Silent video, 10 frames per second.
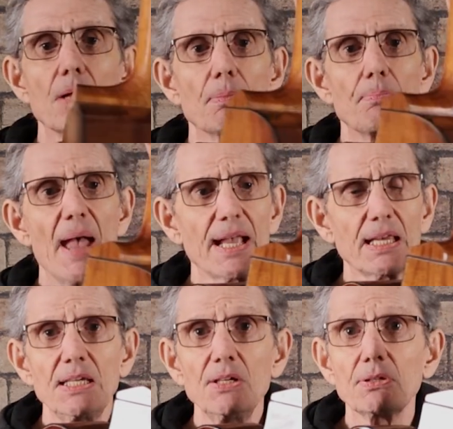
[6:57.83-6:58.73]
The back
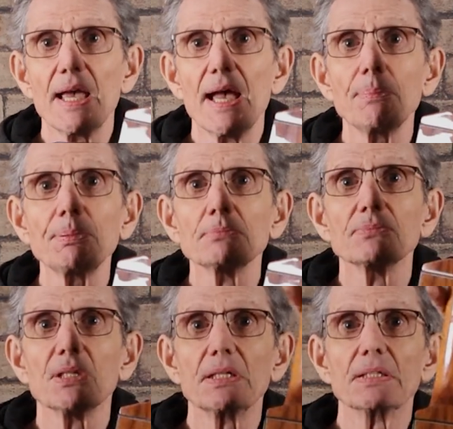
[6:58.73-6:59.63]
heel cap
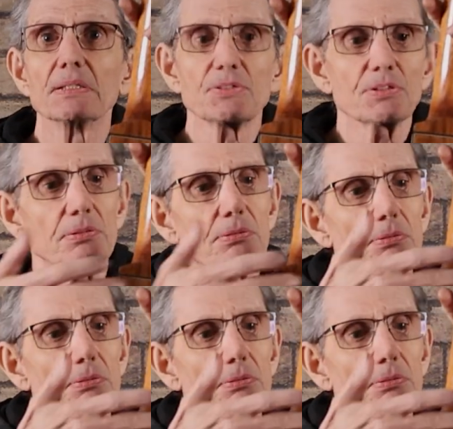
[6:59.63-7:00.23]
is